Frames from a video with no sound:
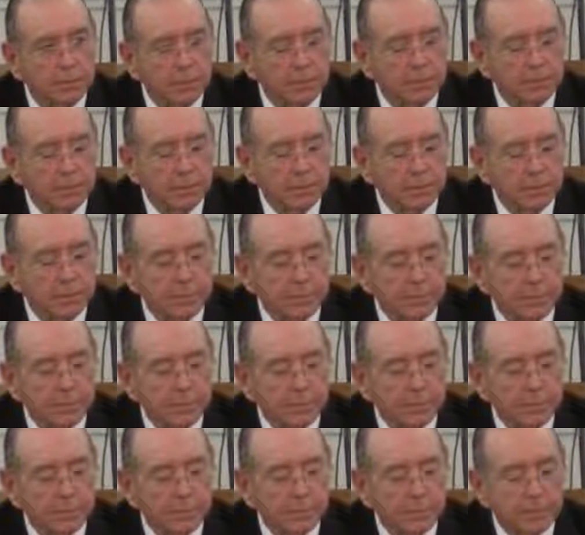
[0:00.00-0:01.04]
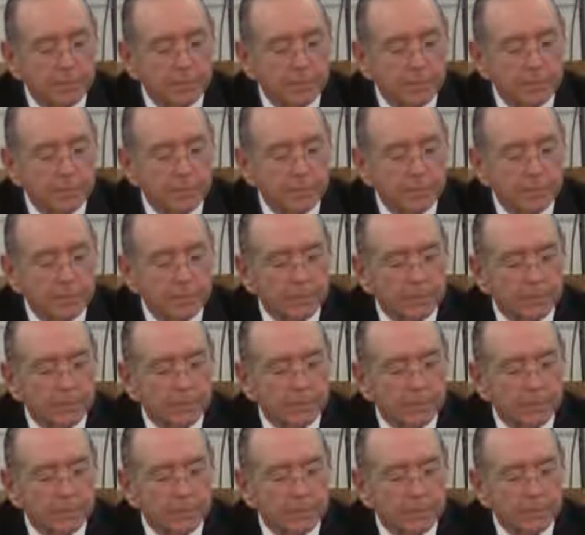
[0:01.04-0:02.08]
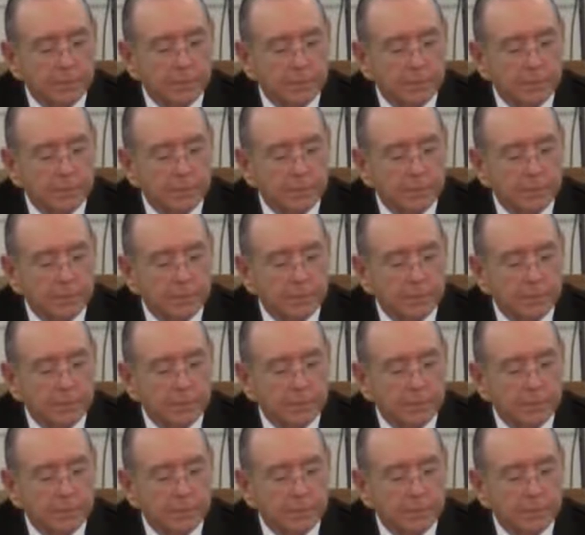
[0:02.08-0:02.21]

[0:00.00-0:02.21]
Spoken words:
Nothing is said.